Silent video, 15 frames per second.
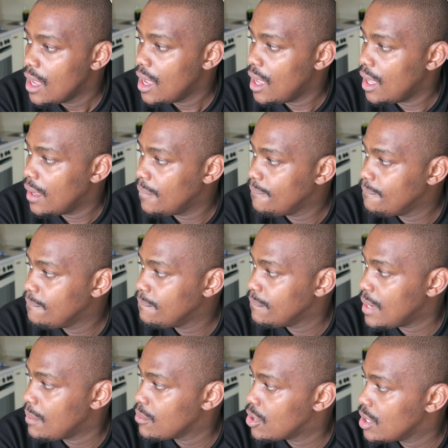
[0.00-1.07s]

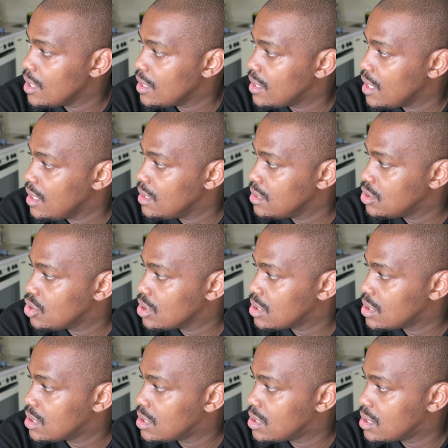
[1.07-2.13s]
um, I'm gonna then
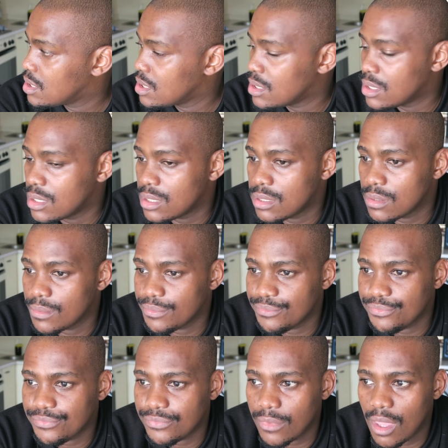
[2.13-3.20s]
just
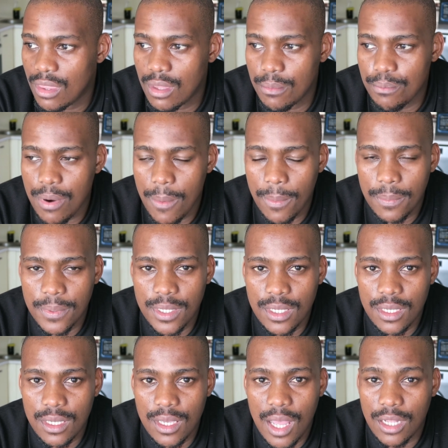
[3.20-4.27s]
and then
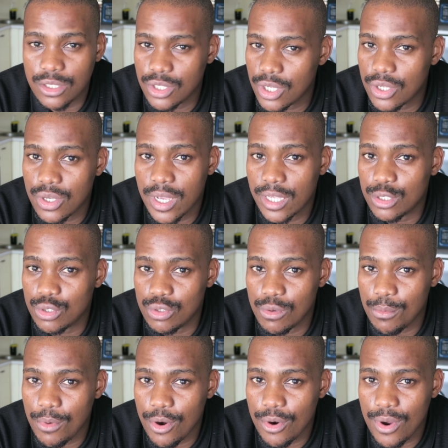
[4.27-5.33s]
probably i'll check you guys
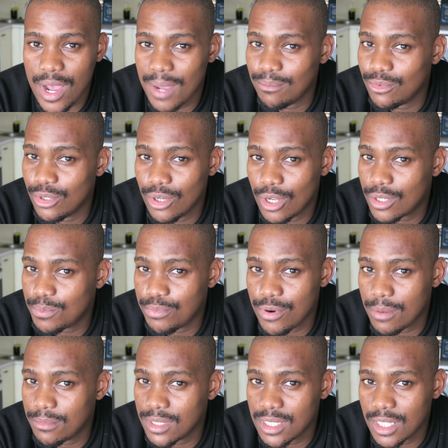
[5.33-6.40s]
tomorrow i'm not
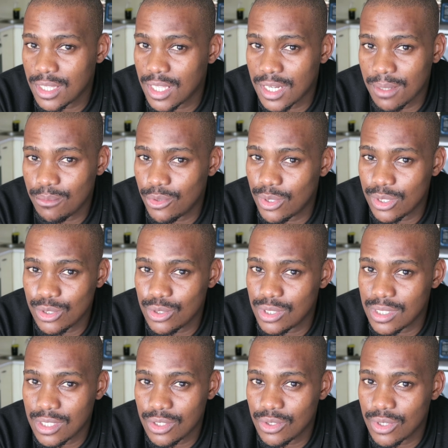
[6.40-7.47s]
promising that i'm going to
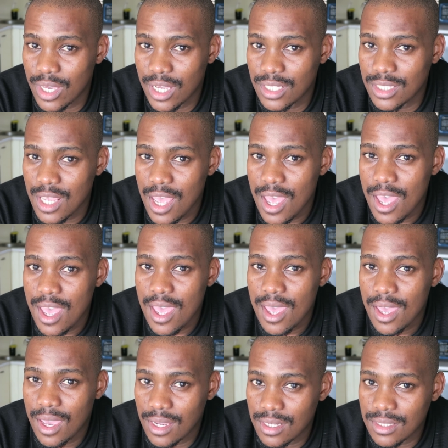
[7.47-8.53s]
see you guys
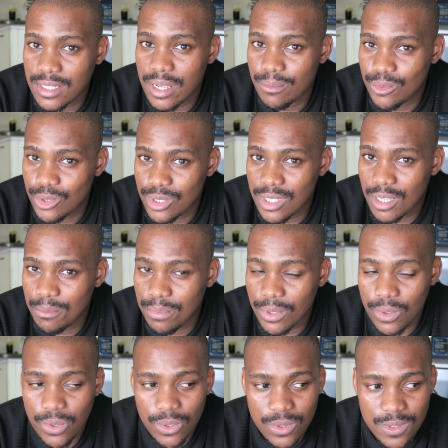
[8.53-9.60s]
anytime today
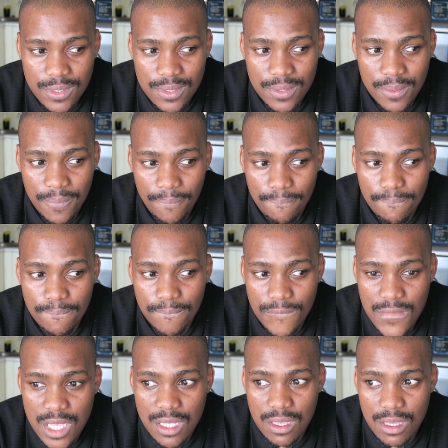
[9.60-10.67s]
because
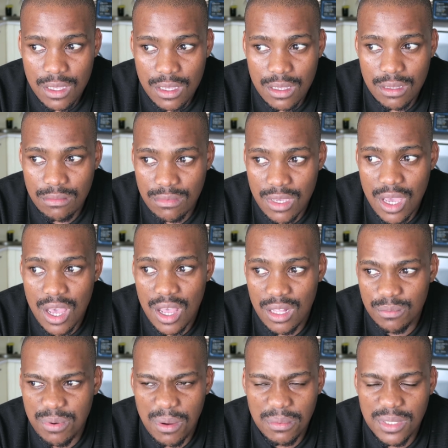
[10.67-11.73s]
yeah
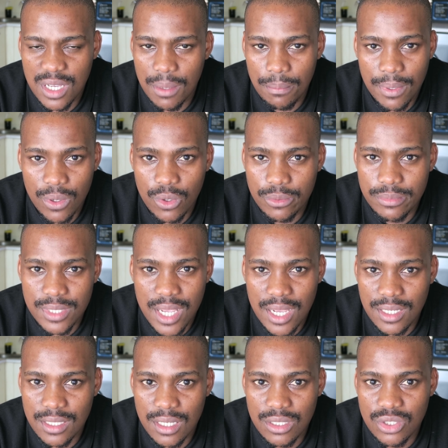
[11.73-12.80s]
i'll probably come back home
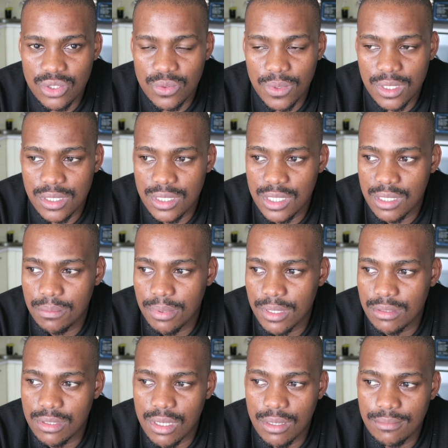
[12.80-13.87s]
tired and i just want to sleep
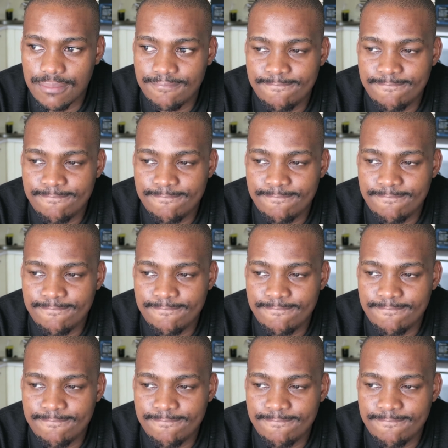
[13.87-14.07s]
and yeah